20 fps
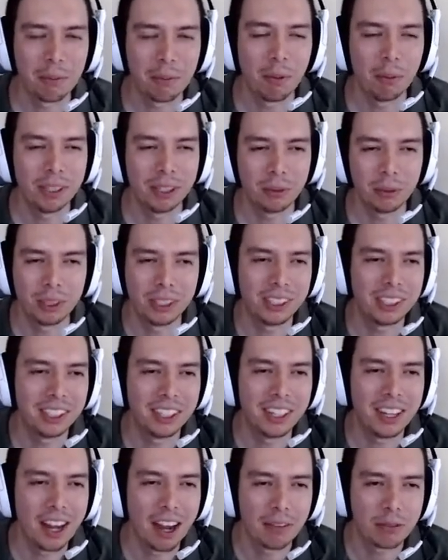At the moment,
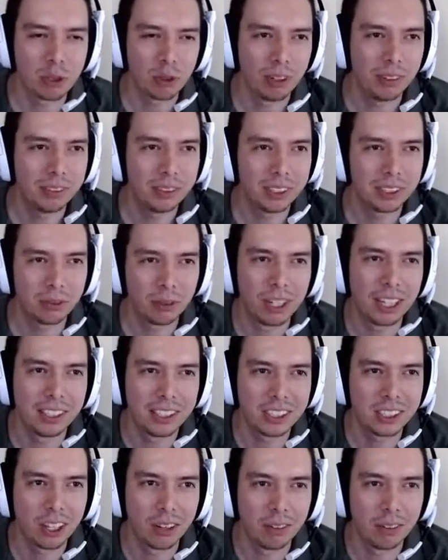we didn't have Swift
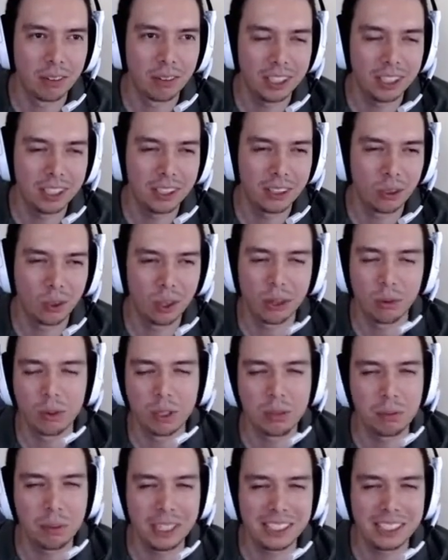when I discovered it, or it
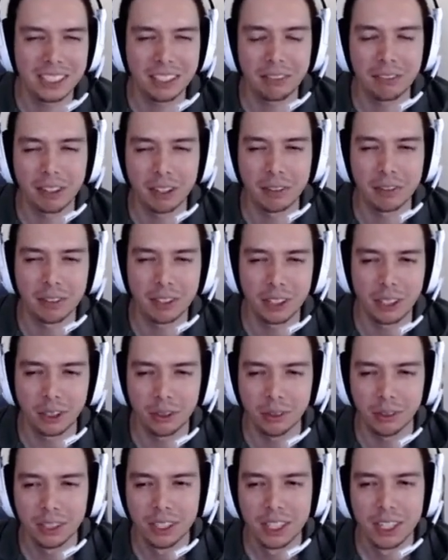was basically very,
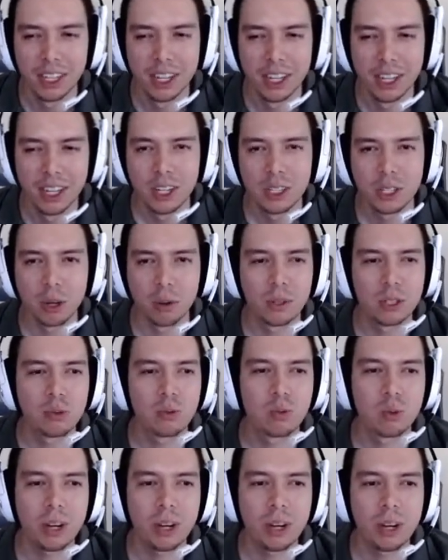very new. So it
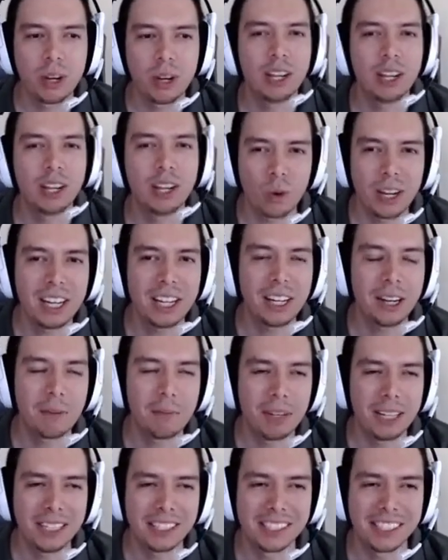was really,
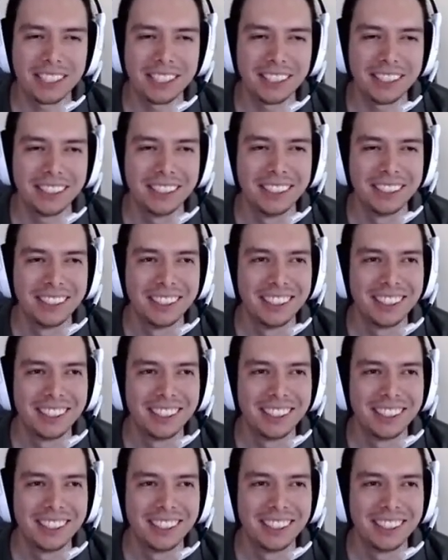really amazing.